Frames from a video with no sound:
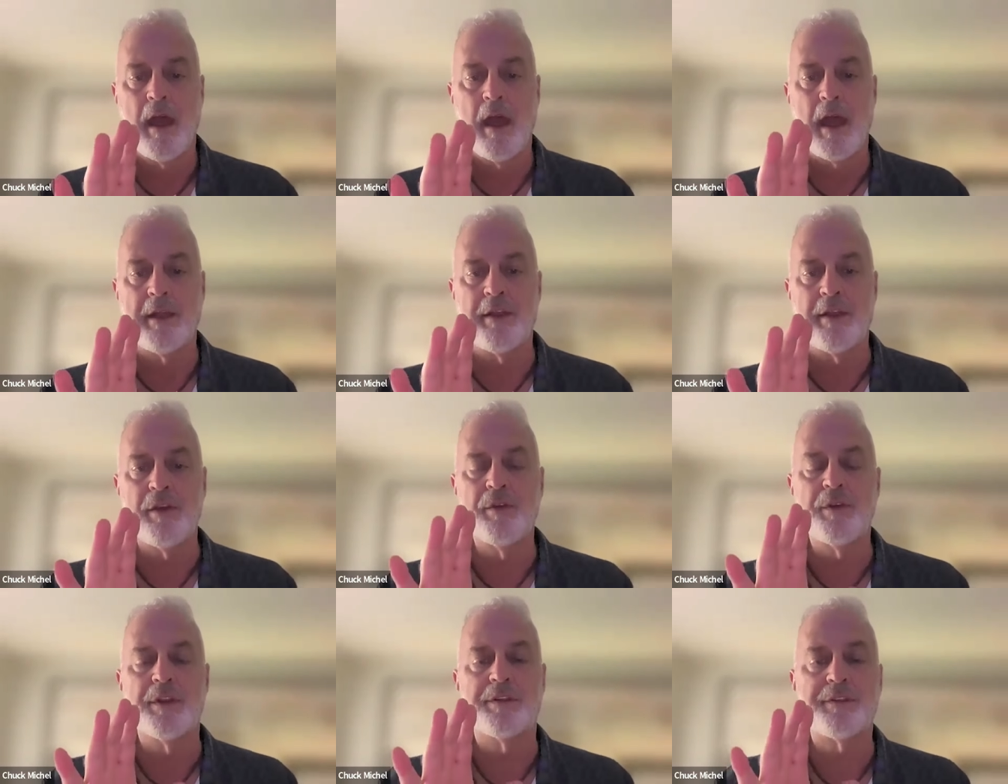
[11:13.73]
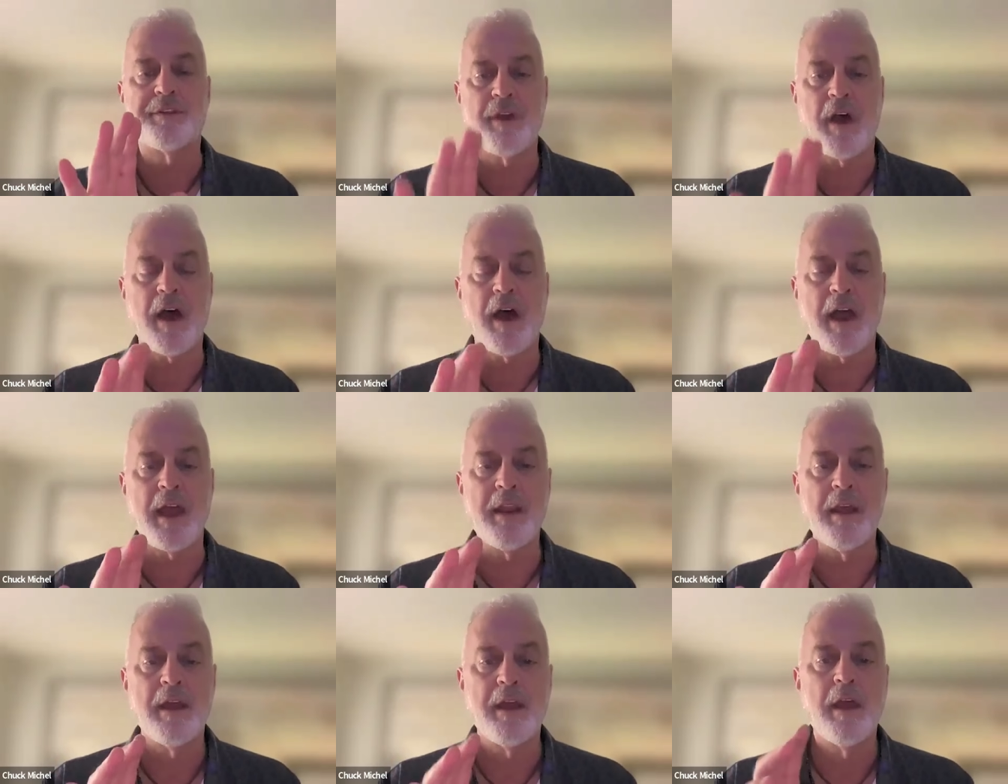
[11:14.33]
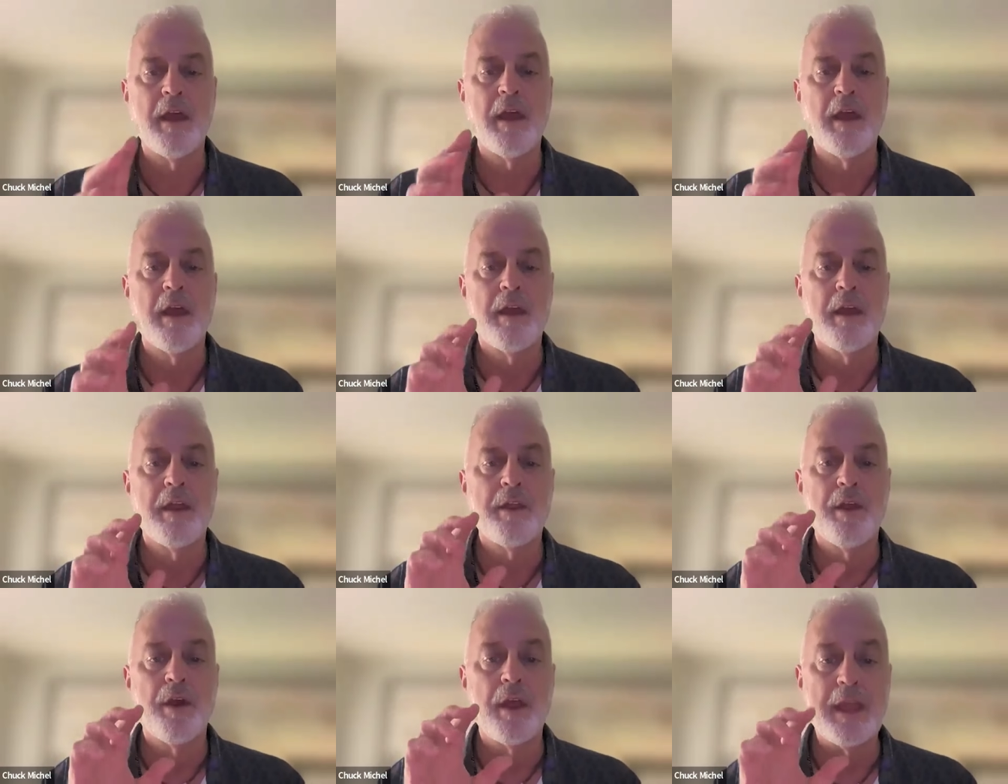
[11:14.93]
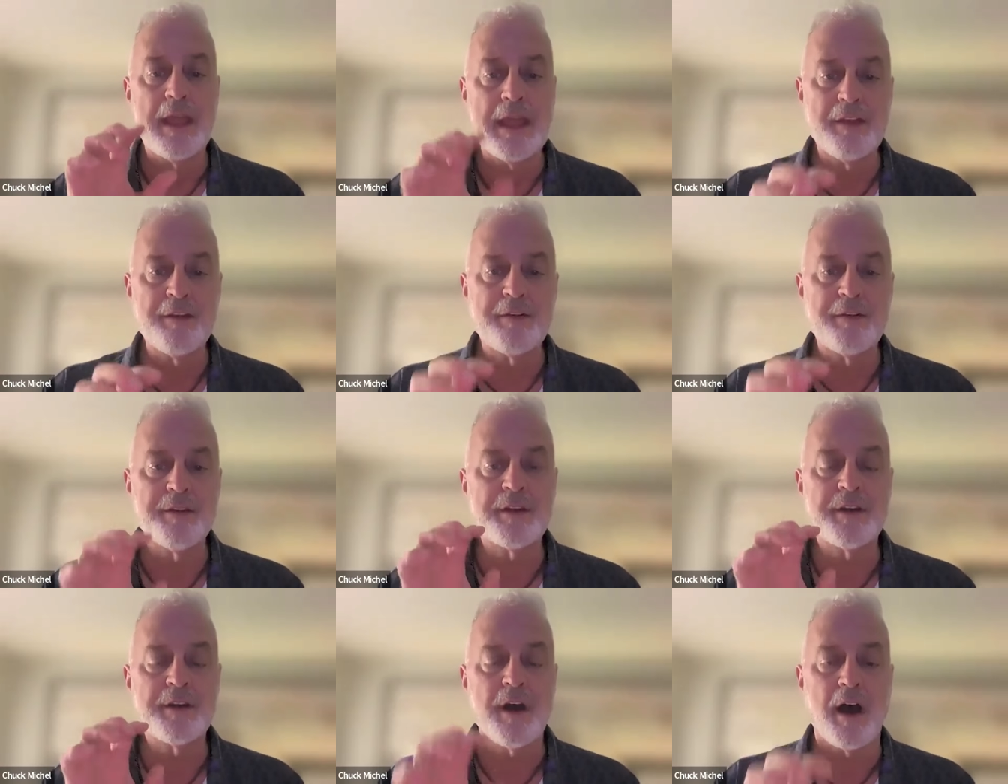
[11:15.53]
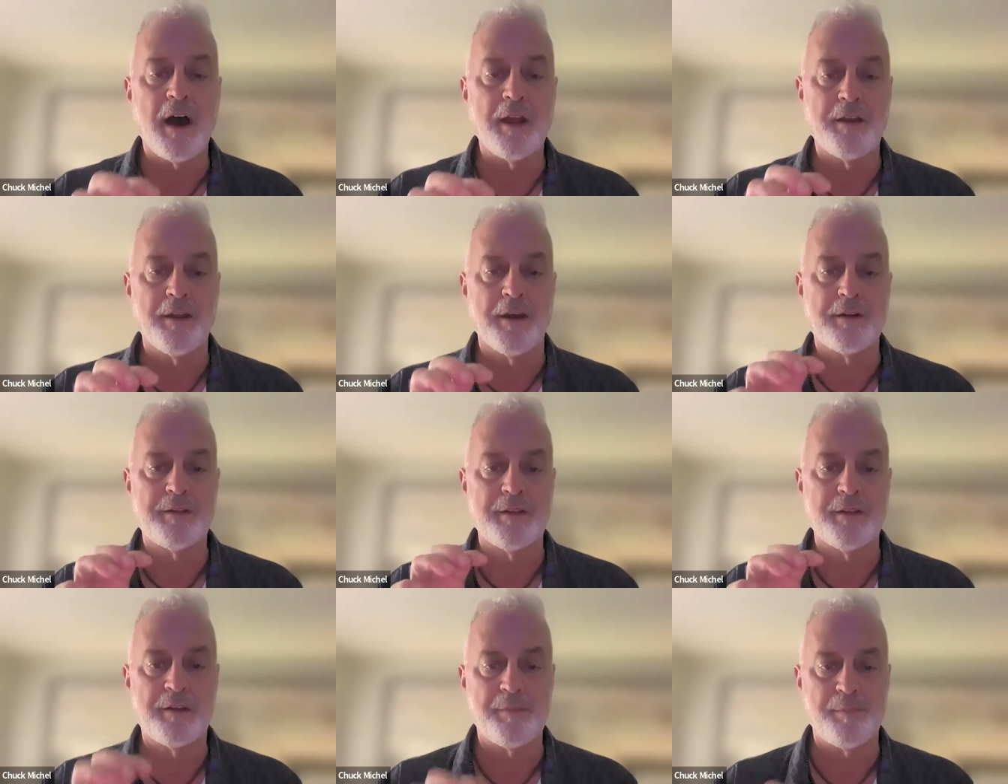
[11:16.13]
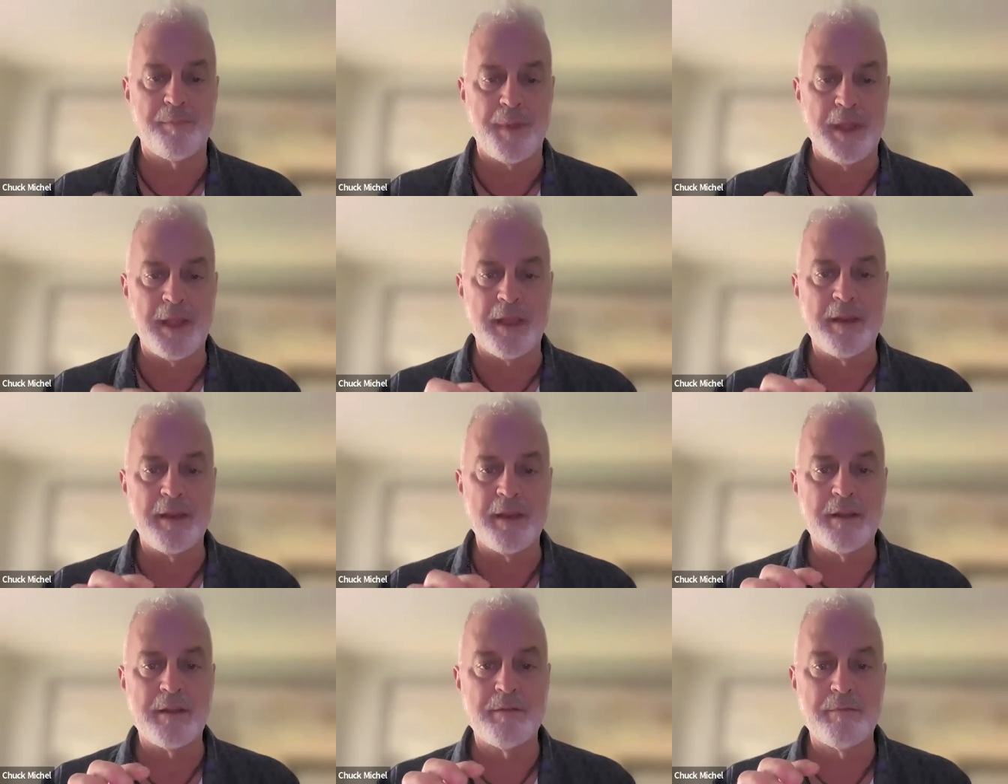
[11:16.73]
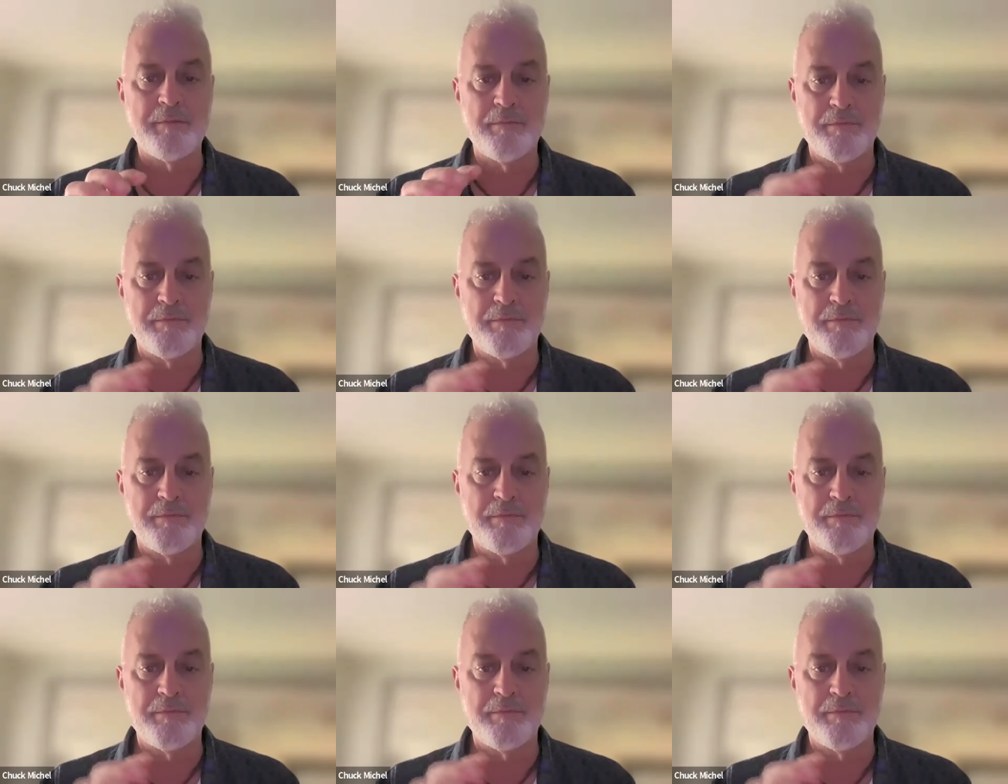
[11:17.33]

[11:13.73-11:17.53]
and you decide is the conduct that's being